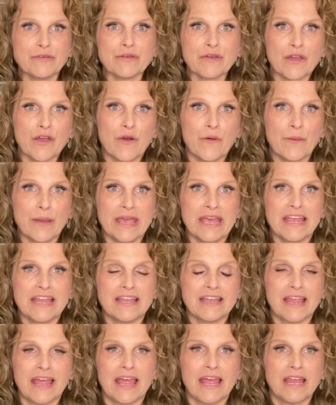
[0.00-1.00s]
you can go
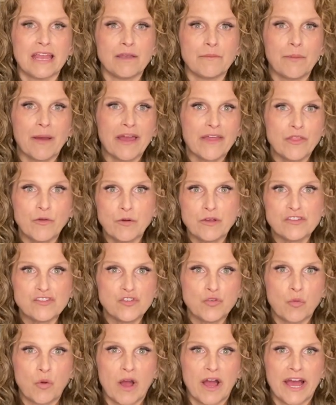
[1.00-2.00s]
in and buy the ones
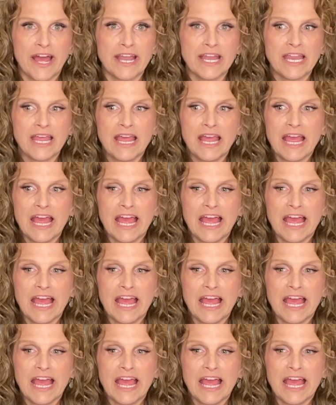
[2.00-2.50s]
you want,